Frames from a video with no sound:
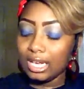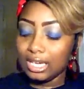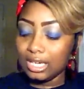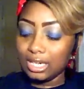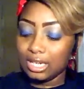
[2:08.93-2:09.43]

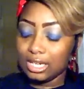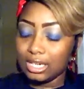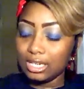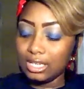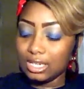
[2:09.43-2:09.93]

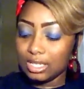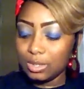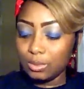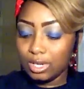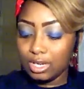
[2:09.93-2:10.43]
And
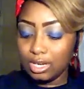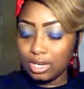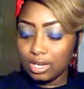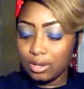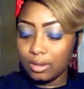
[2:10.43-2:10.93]
this
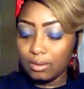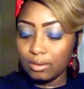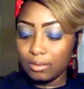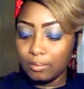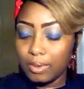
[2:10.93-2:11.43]
one,
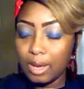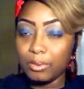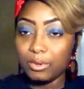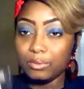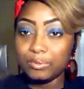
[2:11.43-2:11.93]

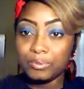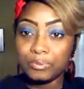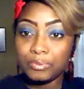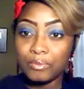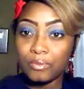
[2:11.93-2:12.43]
Pebble.
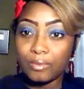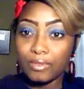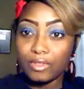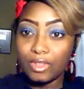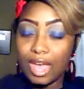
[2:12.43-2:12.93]

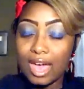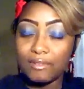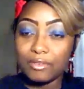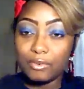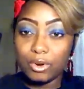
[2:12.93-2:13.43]
I
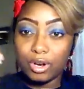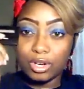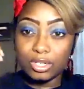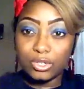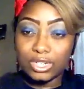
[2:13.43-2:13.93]
have it
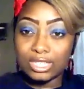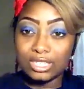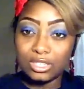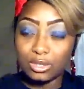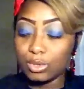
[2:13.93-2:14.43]
for
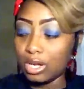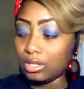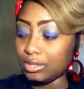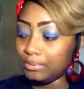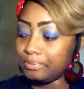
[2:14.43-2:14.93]
transitional
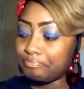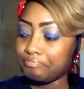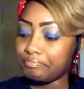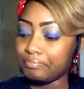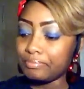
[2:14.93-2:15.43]
color.
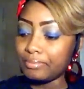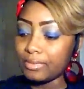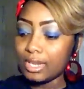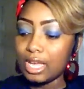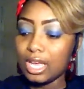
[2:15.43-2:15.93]

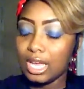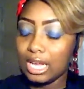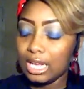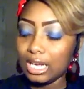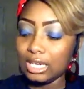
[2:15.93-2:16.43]

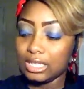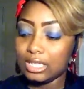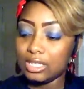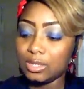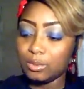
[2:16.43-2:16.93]

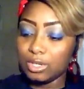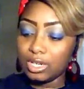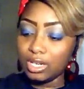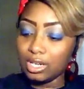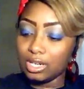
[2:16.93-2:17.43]
And this
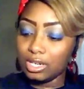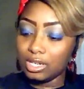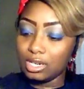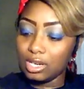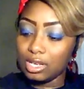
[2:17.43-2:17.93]

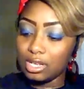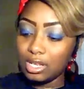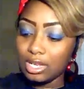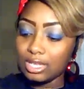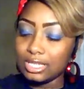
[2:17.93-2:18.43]
one,
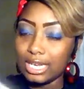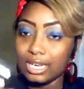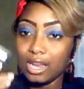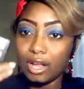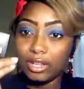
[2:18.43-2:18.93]

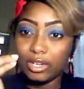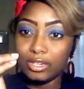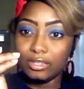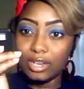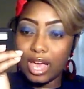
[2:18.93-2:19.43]
Sand
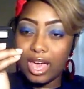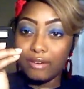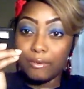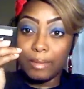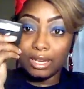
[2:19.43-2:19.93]
Dollar, I
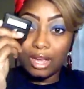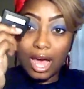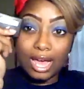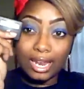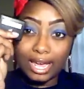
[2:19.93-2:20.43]
have for my
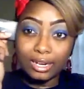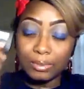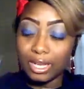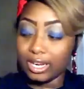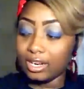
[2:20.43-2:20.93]
little highlight
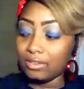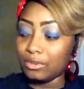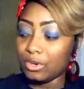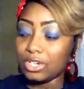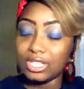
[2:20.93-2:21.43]
up there.
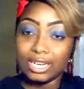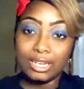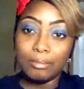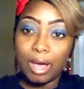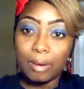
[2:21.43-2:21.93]
Of course,
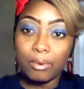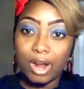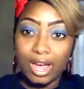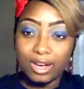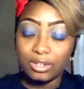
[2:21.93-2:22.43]
I did my
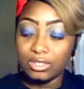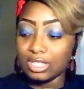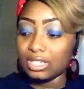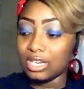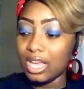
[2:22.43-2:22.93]

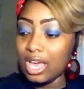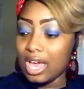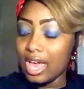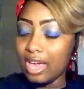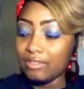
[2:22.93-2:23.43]
eyebrows and
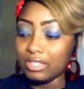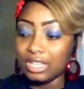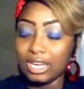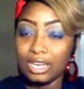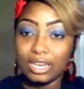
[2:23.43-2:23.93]

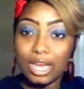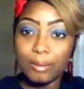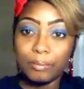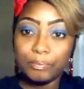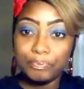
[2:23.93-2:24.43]
everything, and
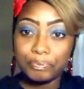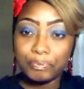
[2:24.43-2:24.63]
I'm